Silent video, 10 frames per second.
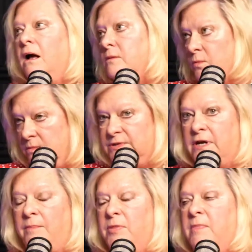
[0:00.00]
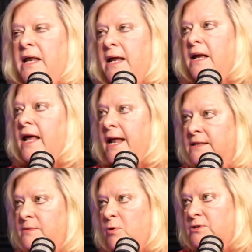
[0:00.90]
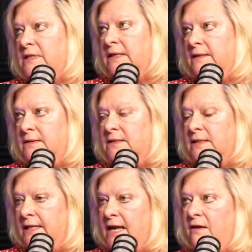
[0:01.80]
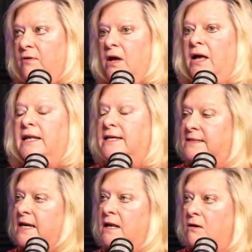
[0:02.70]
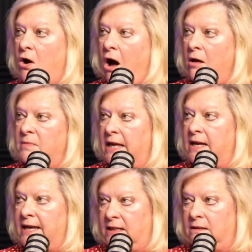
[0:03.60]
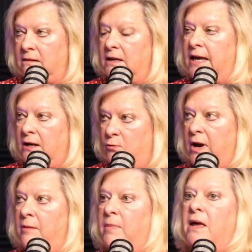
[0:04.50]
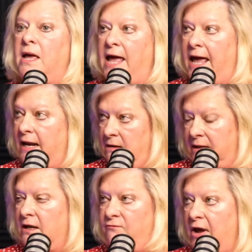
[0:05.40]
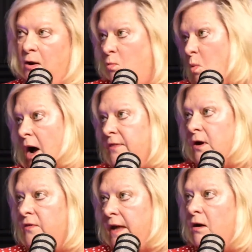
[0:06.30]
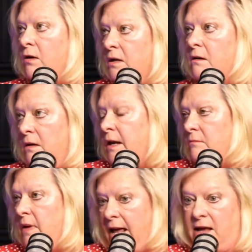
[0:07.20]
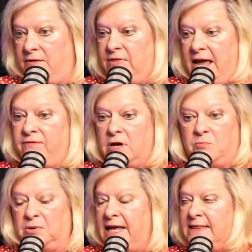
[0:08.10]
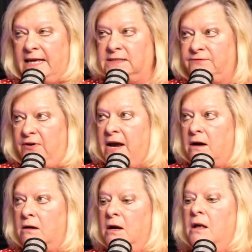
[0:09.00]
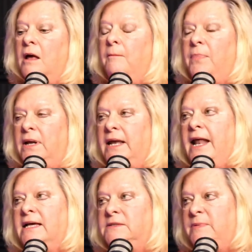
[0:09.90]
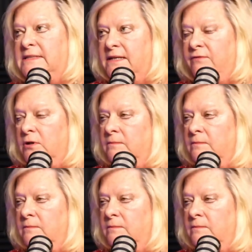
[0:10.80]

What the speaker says: stop the meeting and ask the person to leave, unless they can calmly get a grip and convey why they're there. And if they have a complaint, that's fair, but it has to be civil.